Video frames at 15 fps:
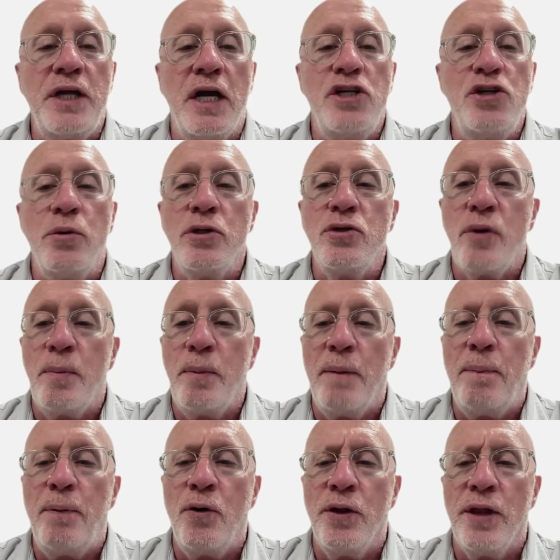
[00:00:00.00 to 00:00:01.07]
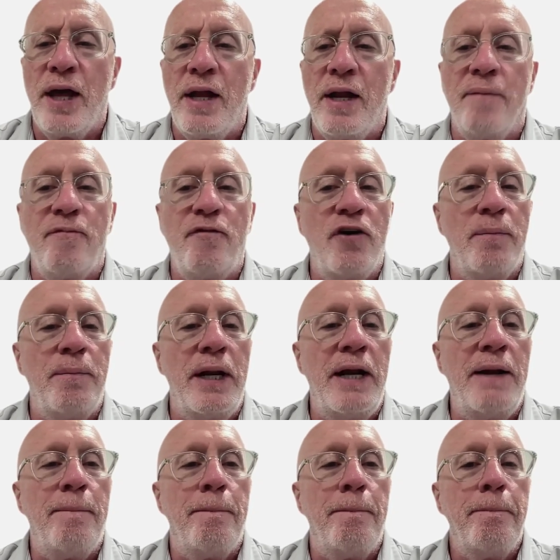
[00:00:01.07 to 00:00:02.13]
schedule, so I'm going to pull that up for a
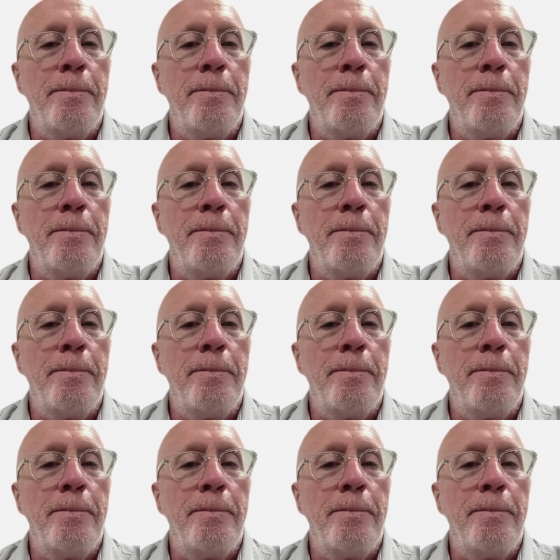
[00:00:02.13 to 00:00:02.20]
minute.